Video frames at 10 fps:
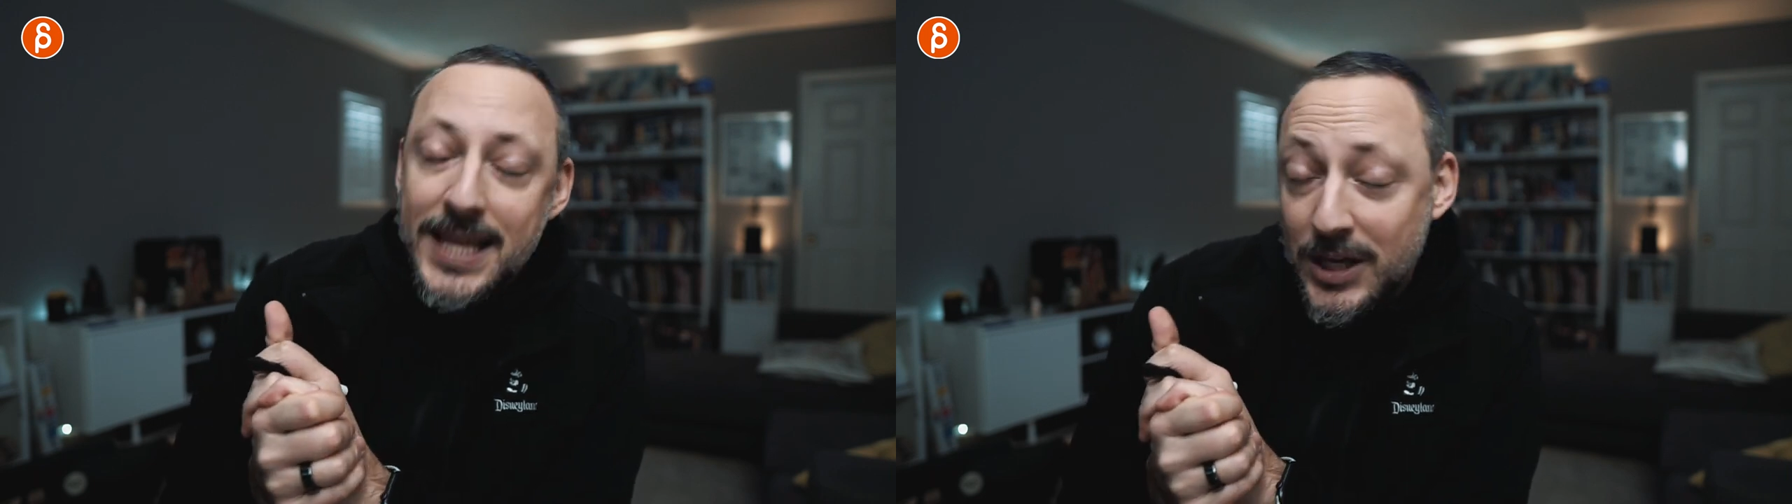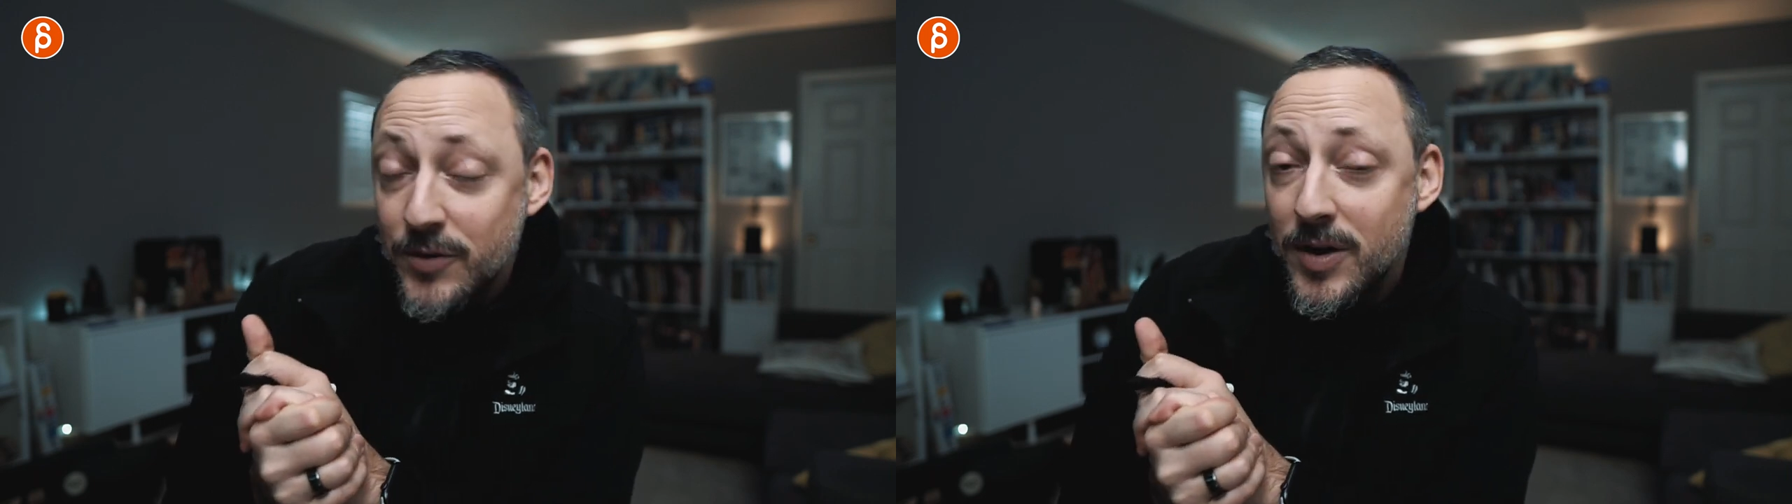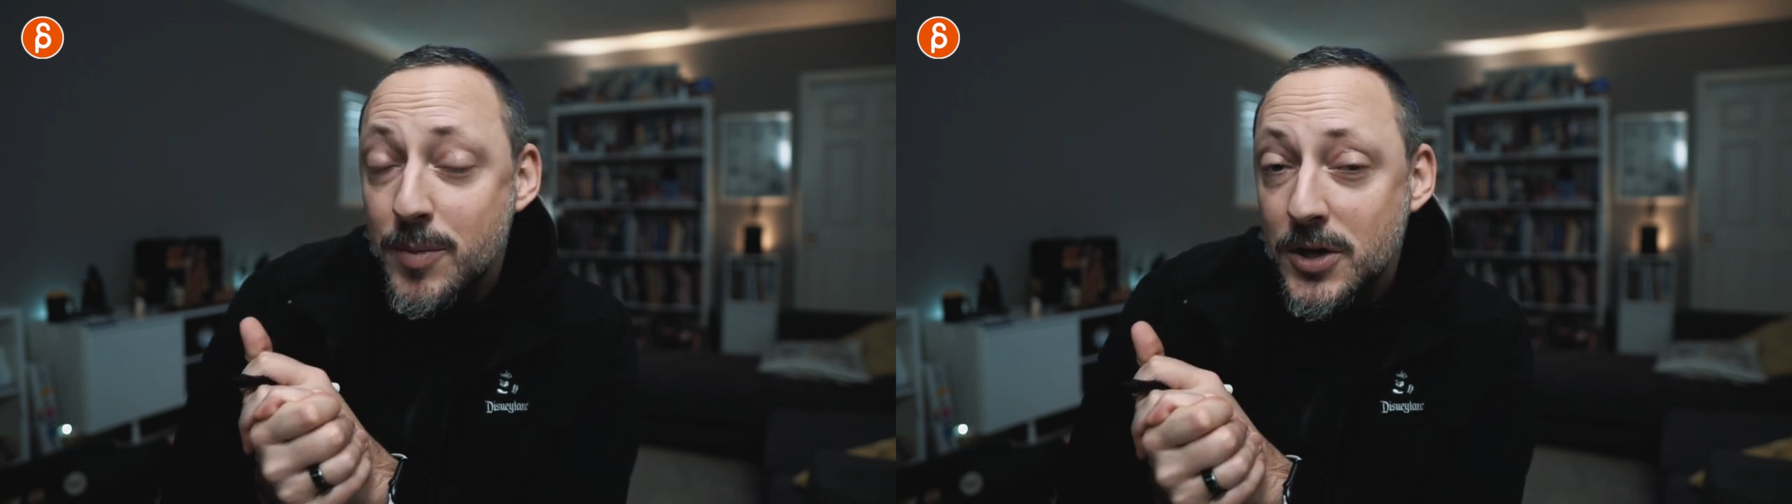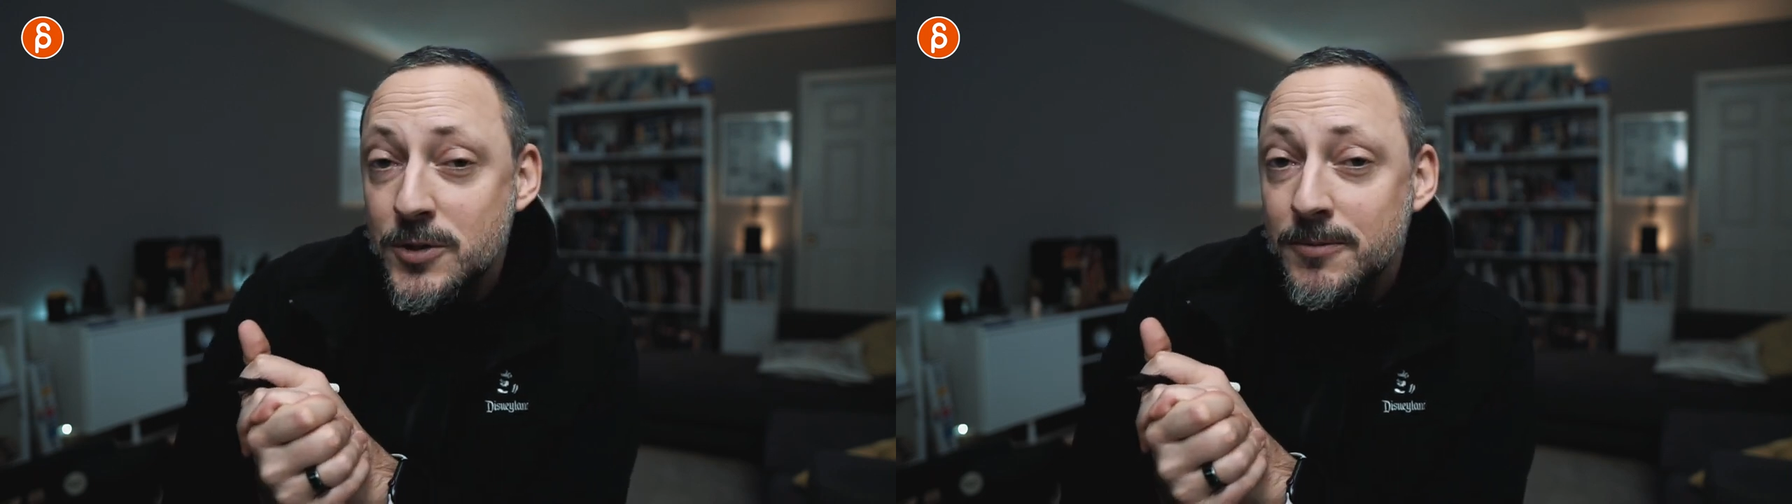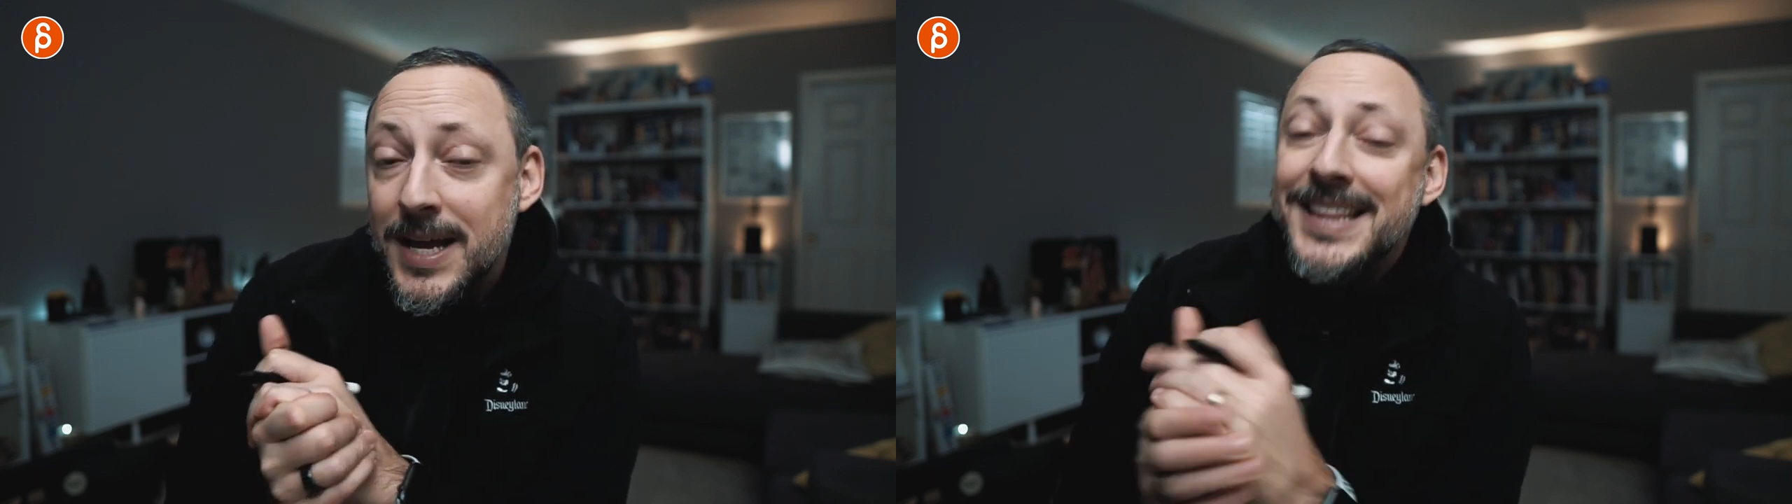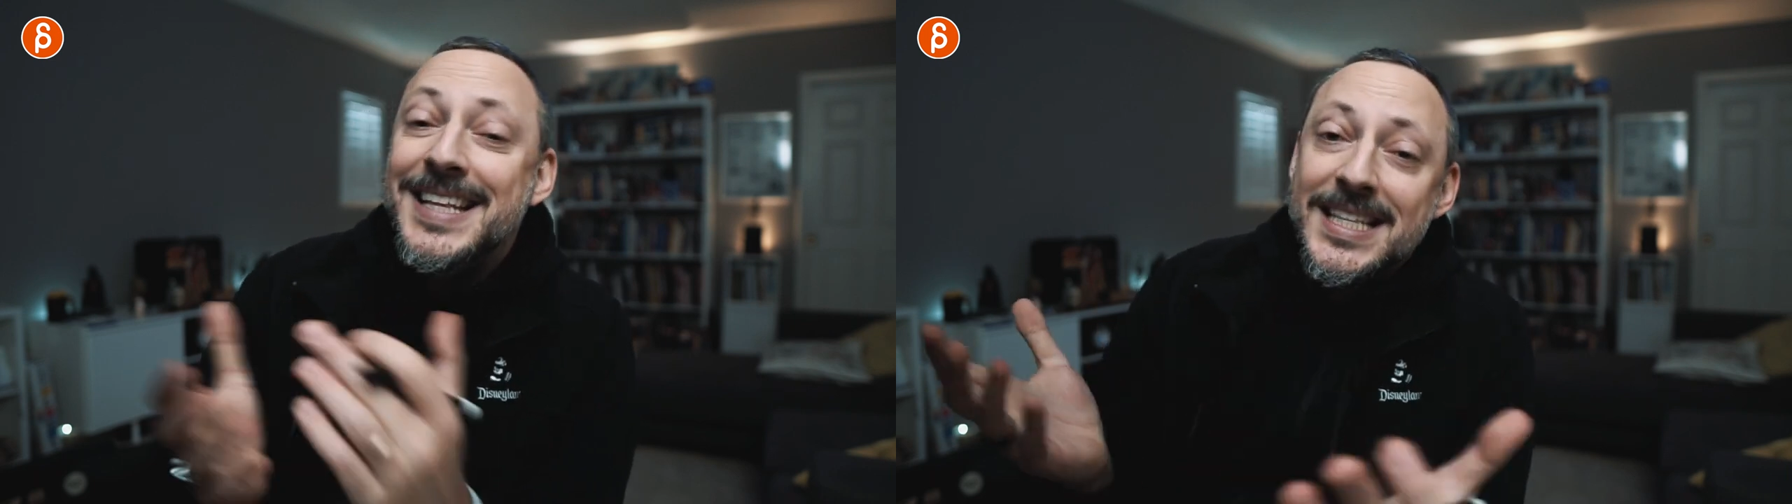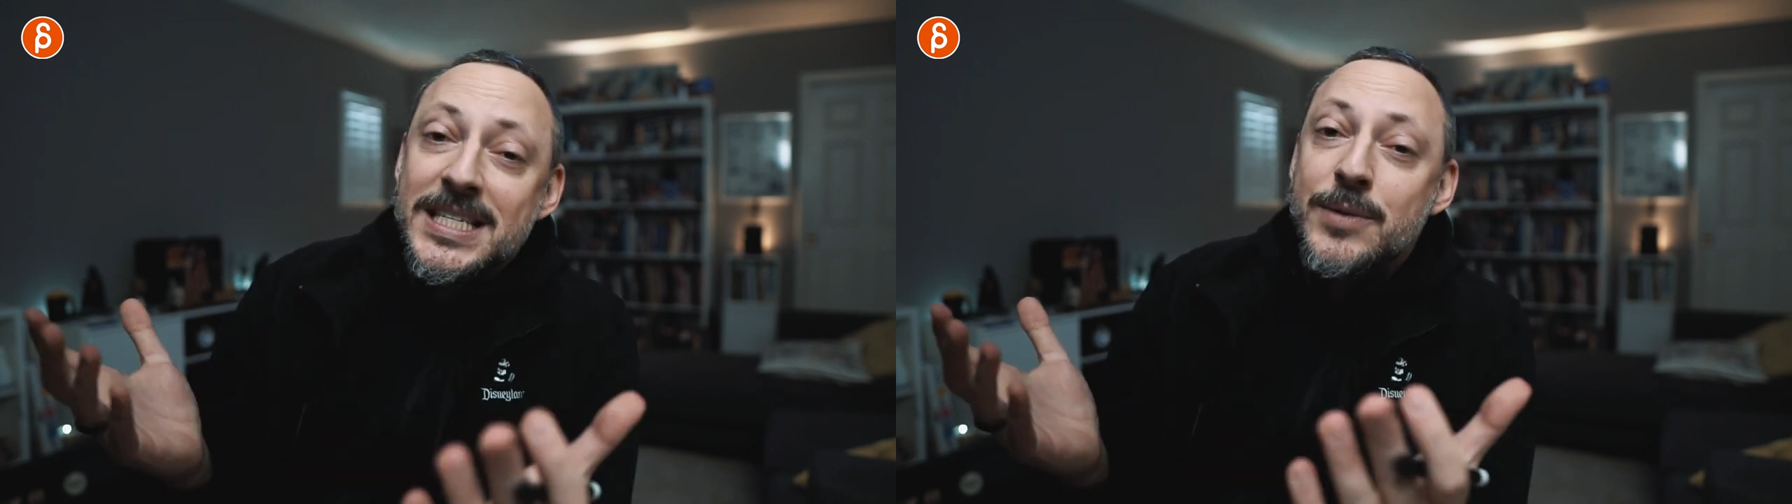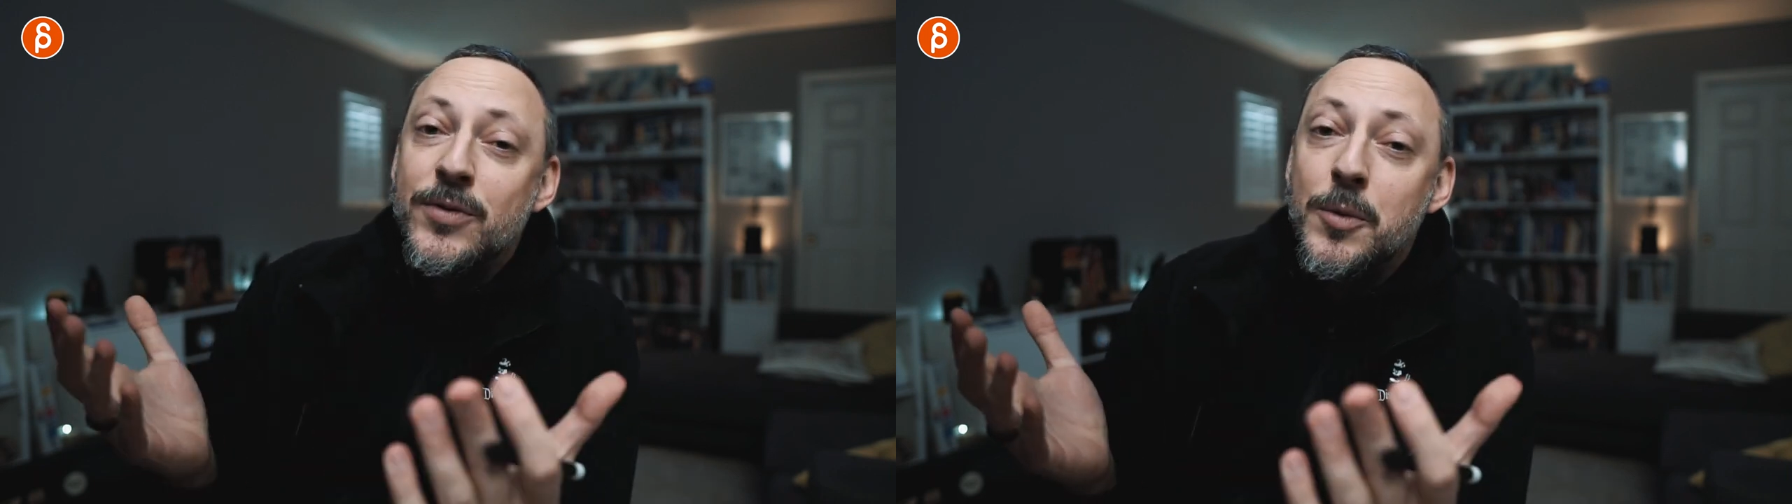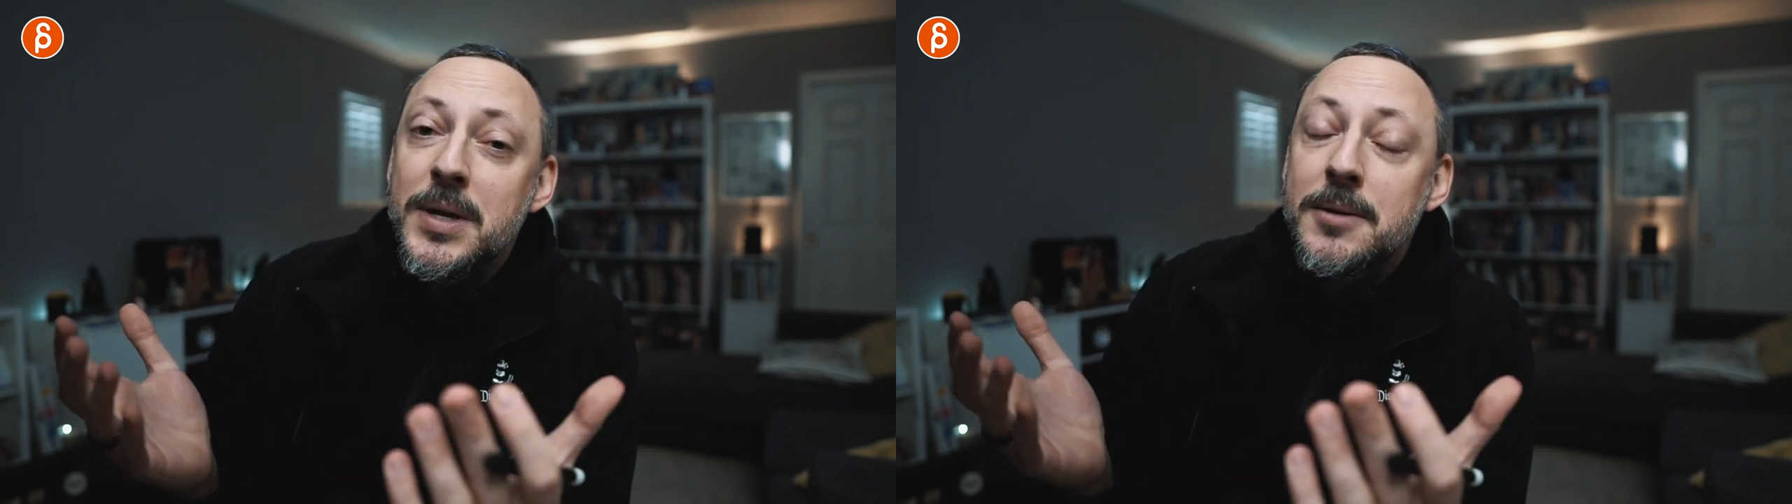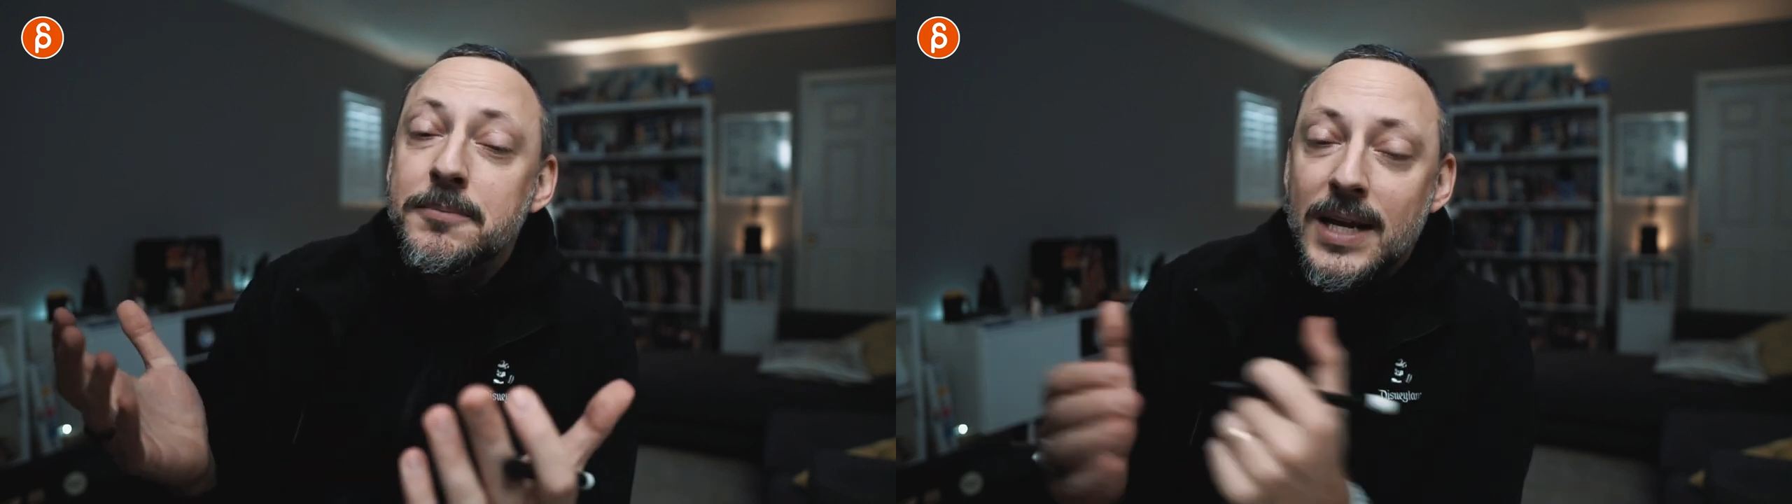thank you very much. And that's it from
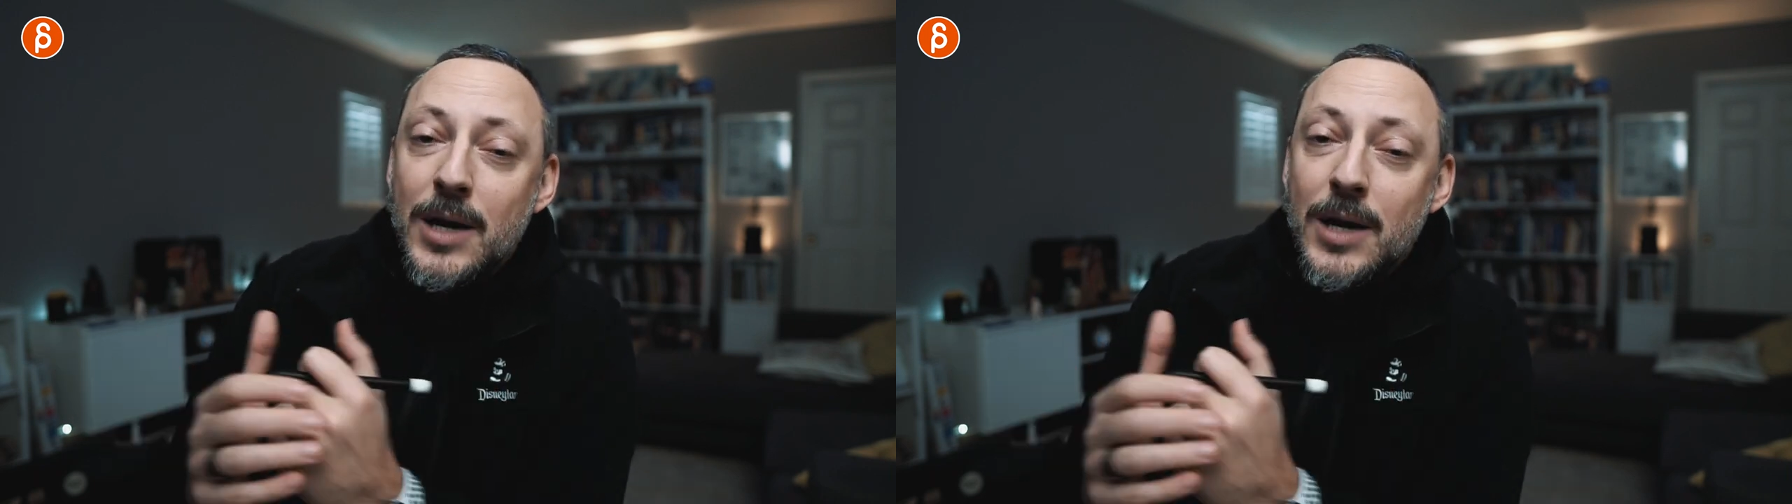me.